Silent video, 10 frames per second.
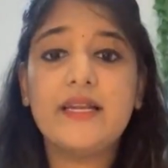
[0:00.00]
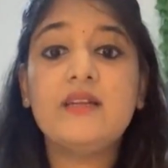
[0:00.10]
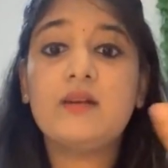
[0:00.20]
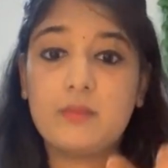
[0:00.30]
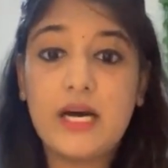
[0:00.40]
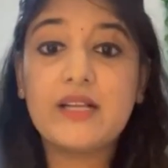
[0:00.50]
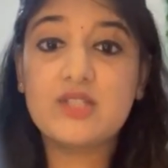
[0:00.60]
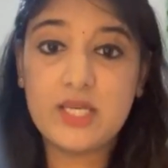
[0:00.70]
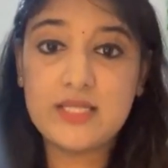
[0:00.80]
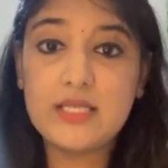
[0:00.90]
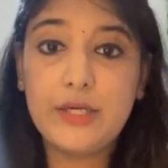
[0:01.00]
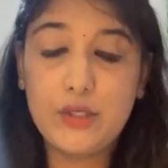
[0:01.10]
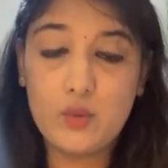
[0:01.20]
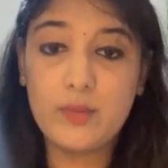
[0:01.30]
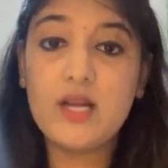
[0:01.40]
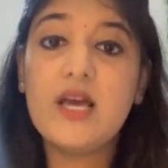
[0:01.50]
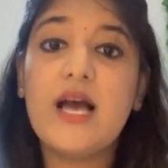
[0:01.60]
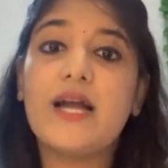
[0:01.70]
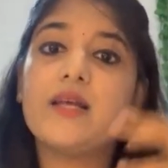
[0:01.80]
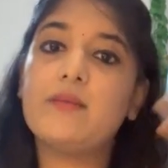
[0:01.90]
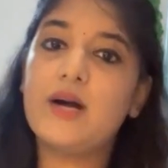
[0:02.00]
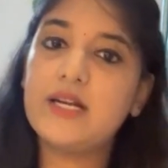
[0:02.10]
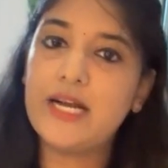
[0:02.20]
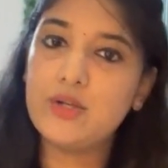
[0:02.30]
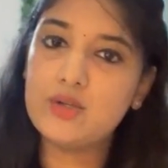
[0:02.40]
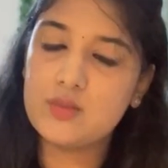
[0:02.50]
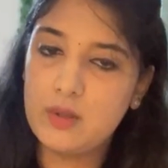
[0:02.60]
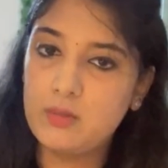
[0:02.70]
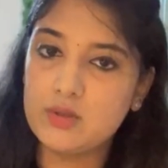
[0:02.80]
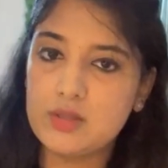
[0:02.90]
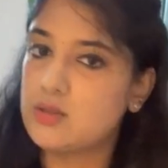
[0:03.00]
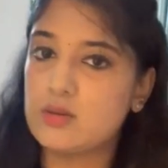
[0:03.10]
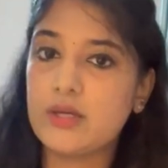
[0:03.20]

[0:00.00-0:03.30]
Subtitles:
didn't mark giant cell tumor and I marked aneurysmal bone cyst.